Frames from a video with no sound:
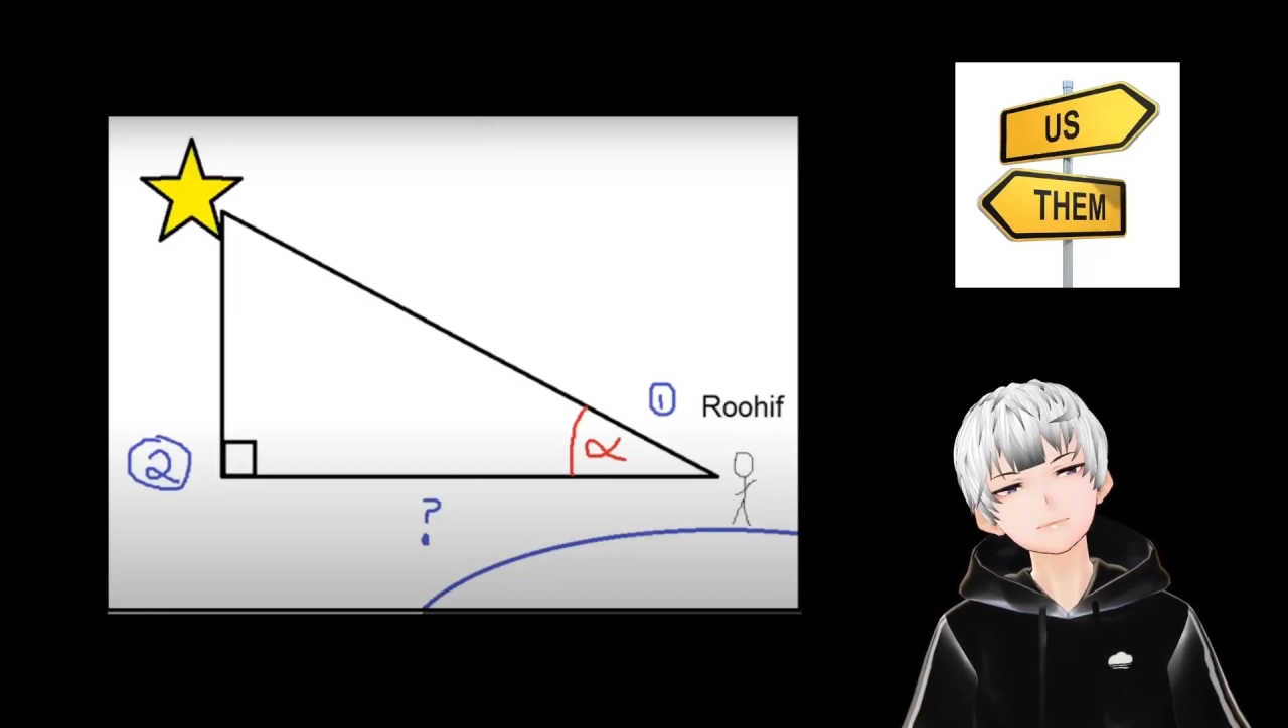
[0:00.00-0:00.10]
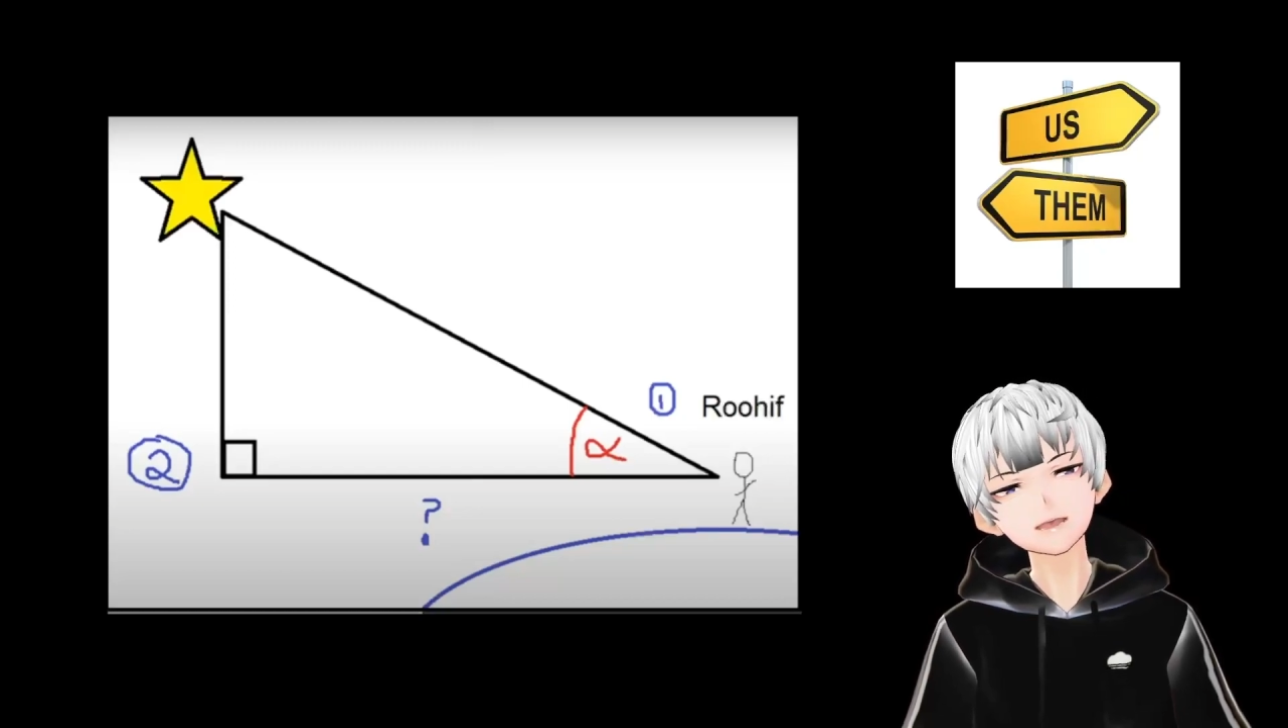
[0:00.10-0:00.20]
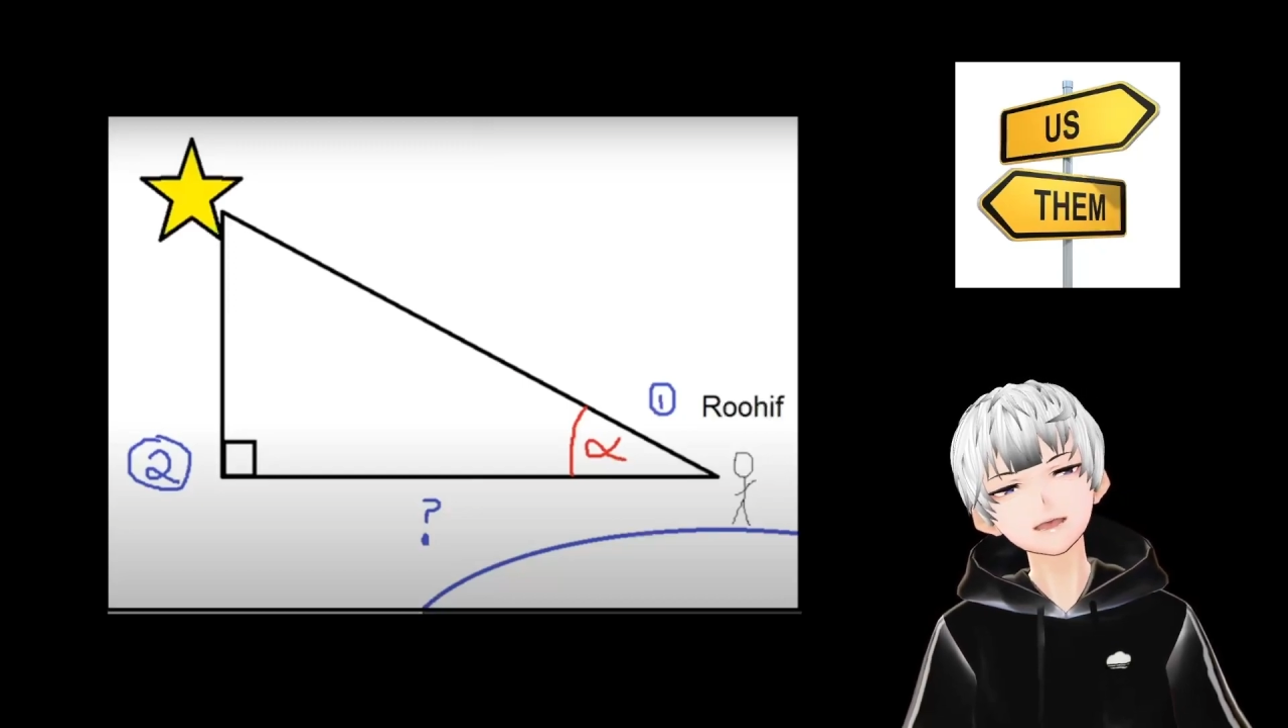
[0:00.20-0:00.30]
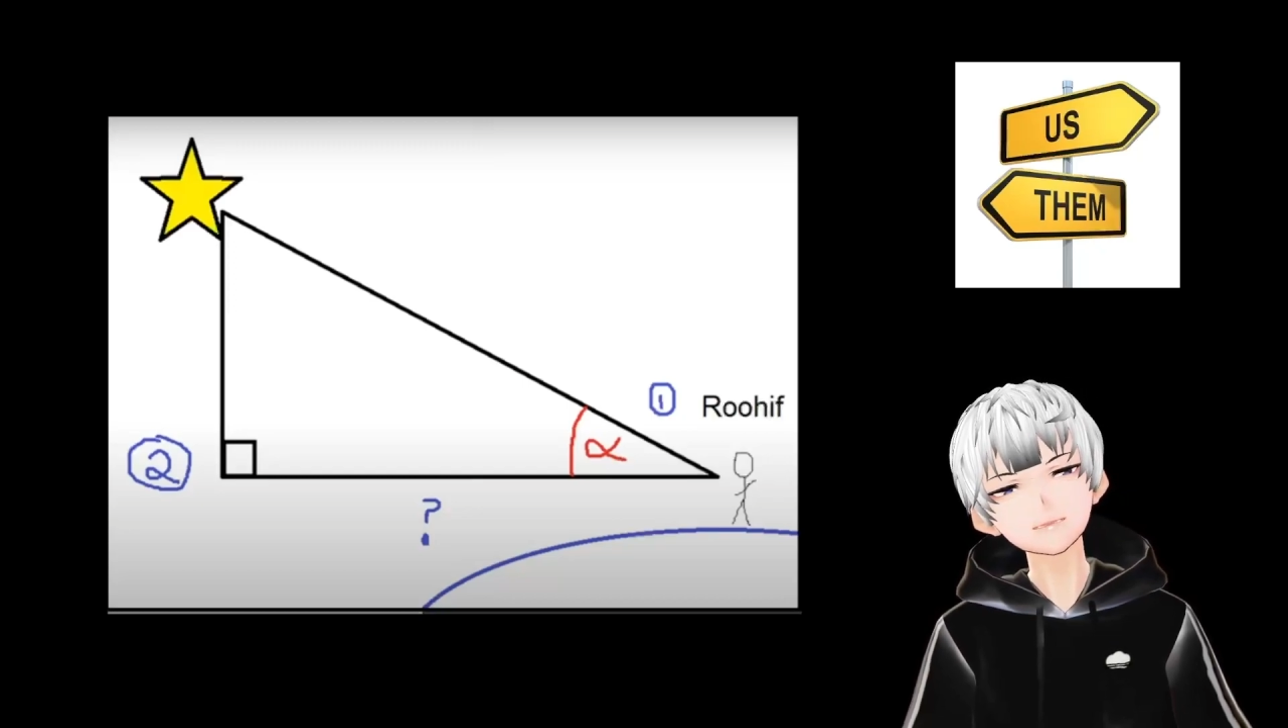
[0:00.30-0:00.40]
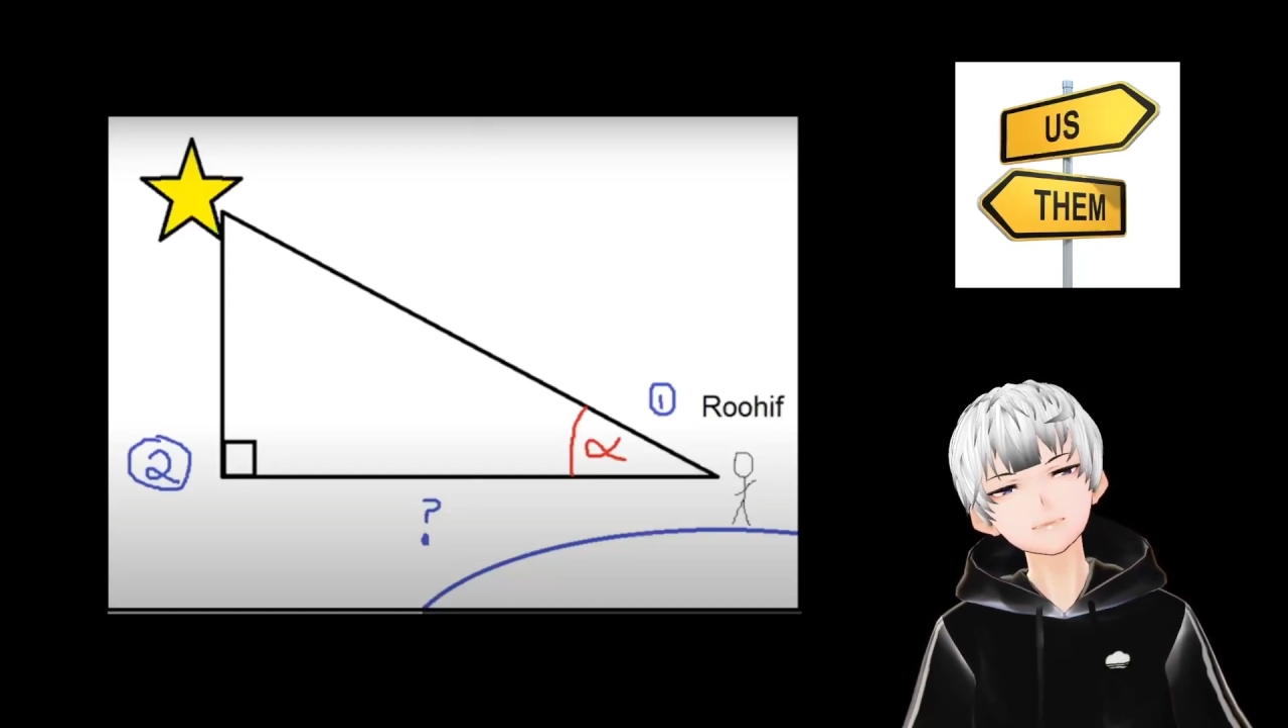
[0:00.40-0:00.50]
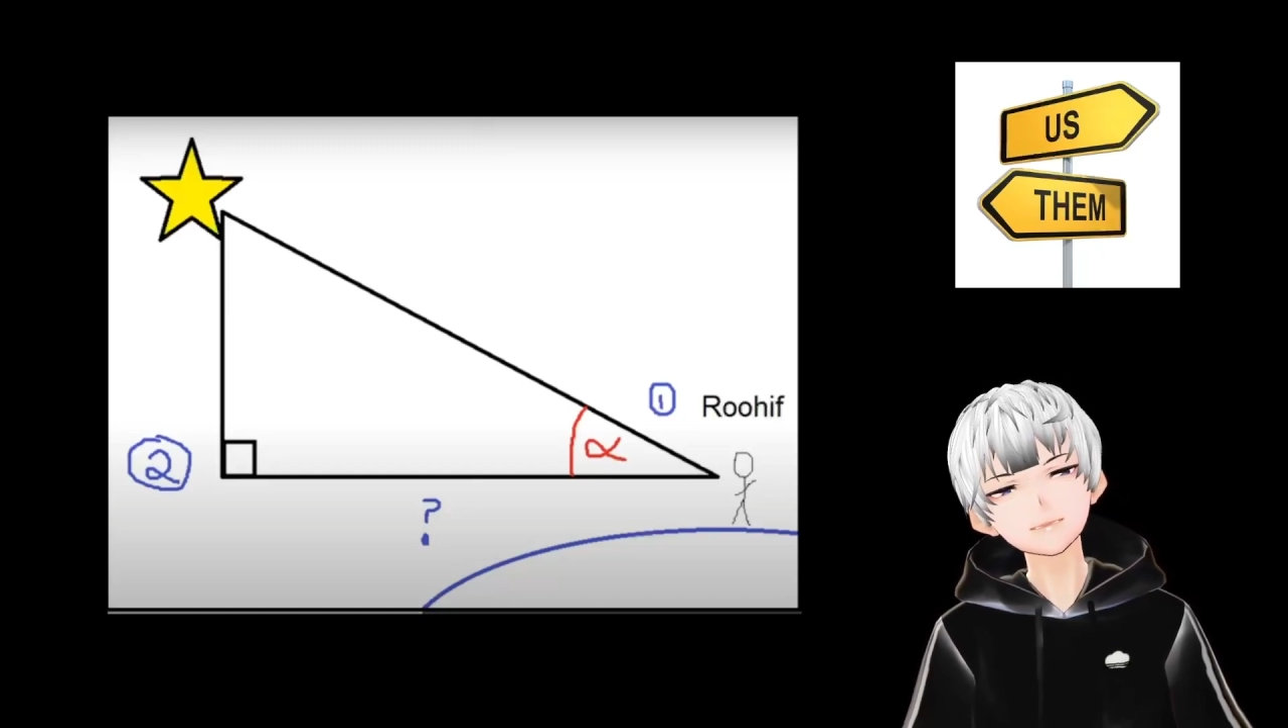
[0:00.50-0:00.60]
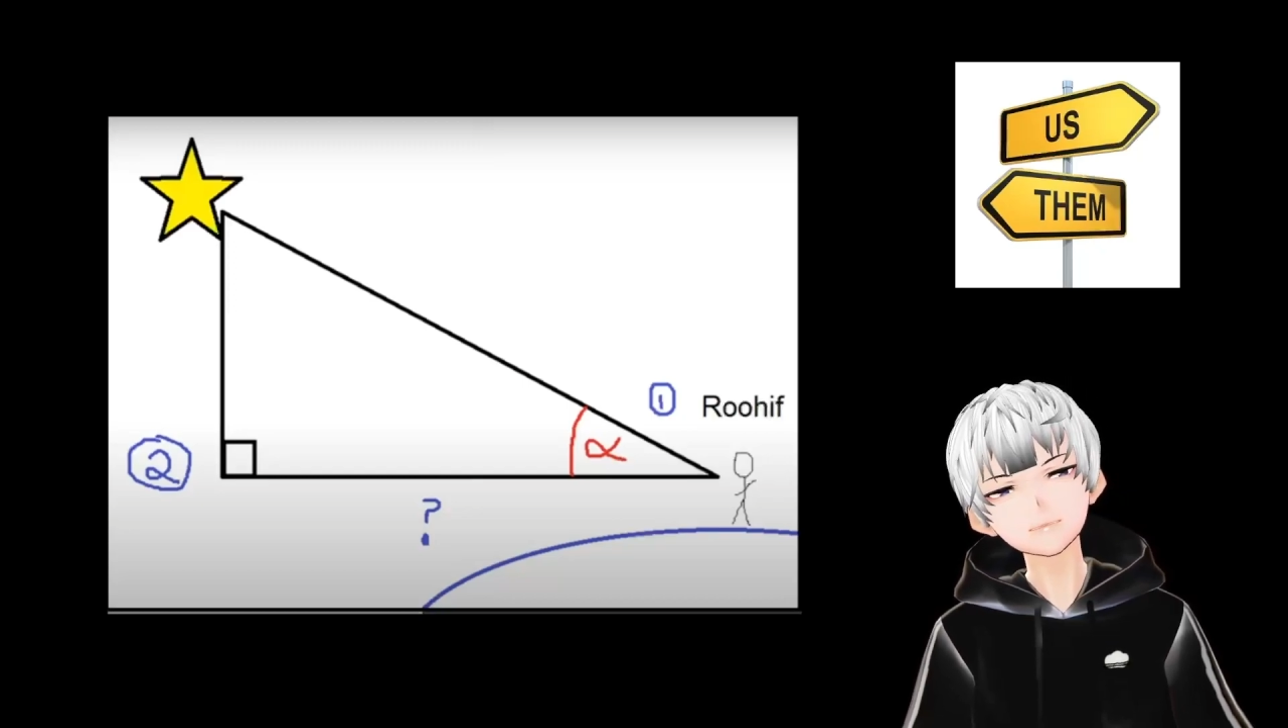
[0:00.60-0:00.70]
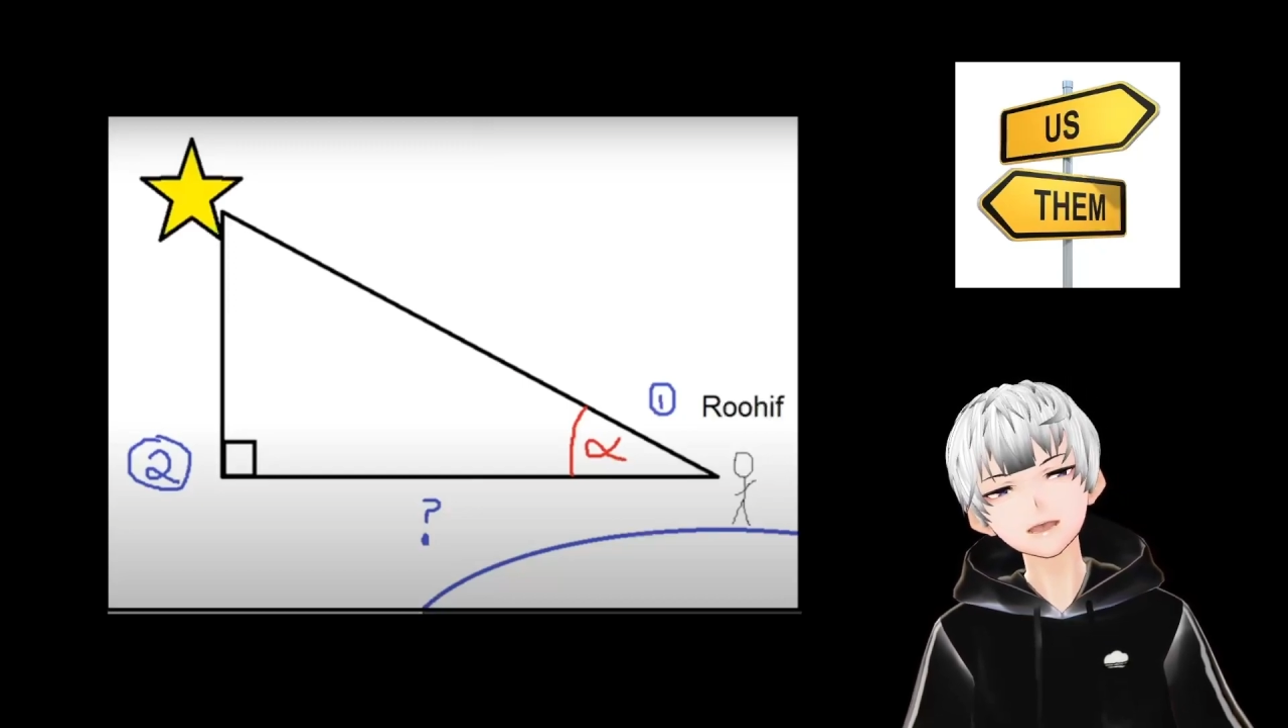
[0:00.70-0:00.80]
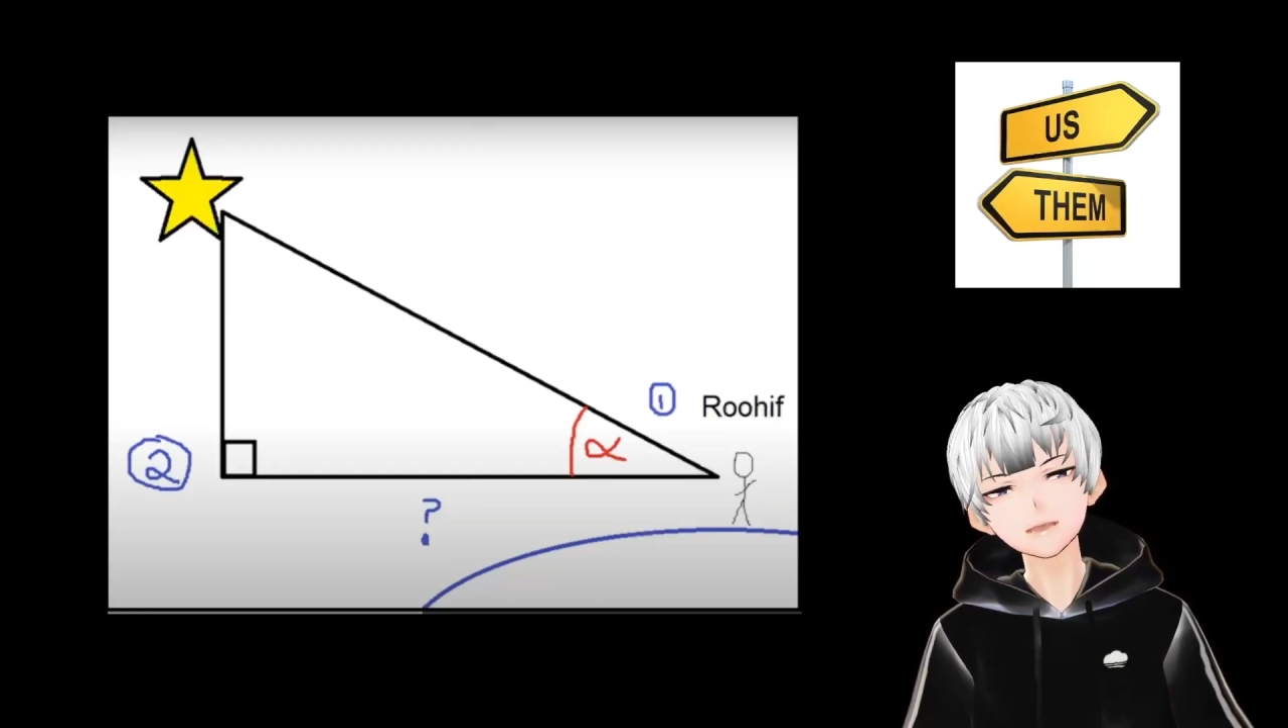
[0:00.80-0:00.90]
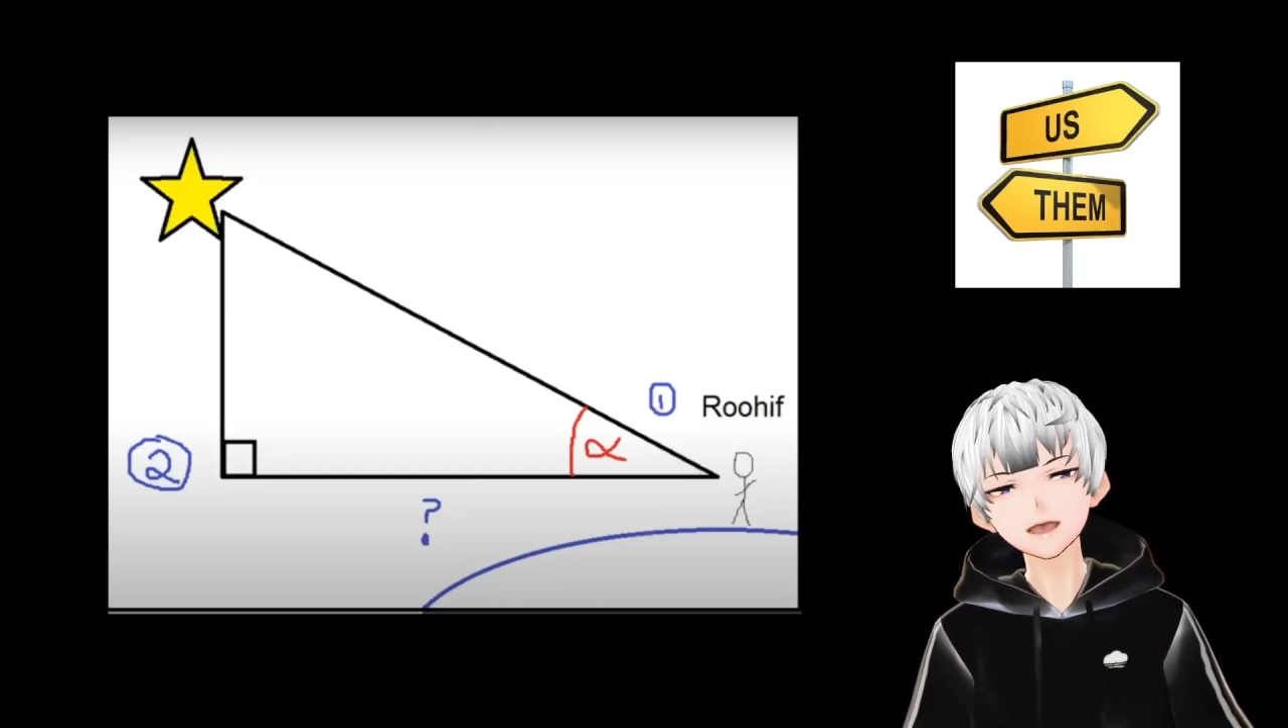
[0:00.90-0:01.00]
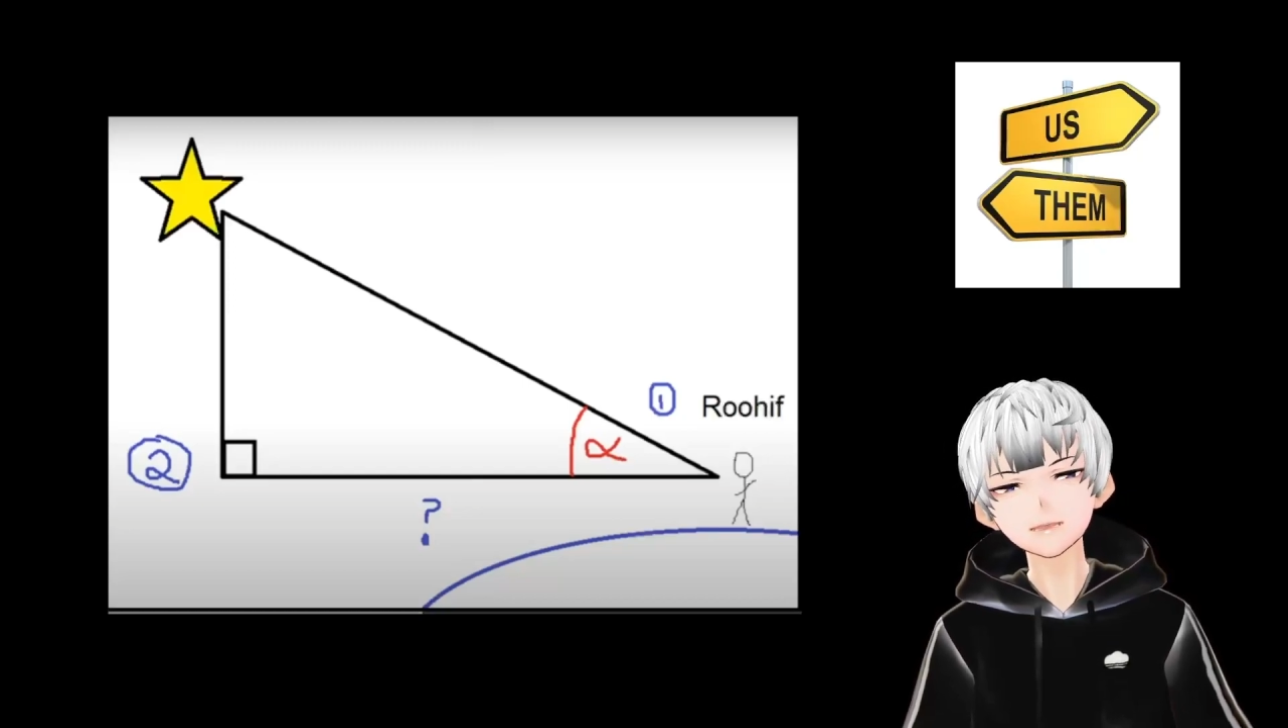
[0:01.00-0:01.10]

anything about